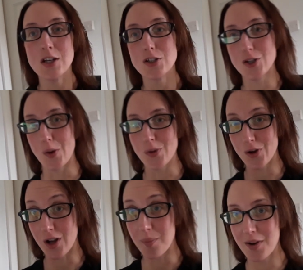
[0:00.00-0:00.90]
So we've
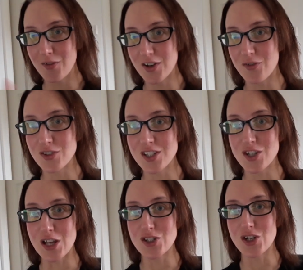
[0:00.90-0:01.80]
got a couple of different
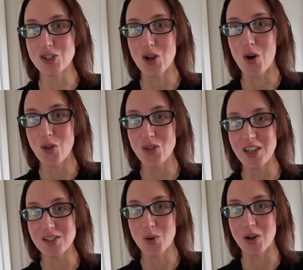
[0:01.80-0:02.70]
suggestions on
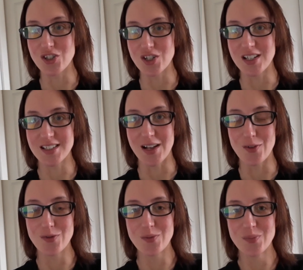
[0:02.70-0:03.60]
this question
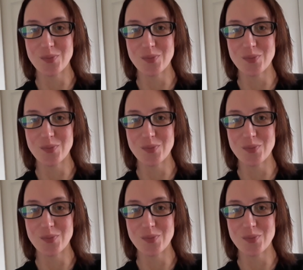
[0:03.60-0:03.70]
itself.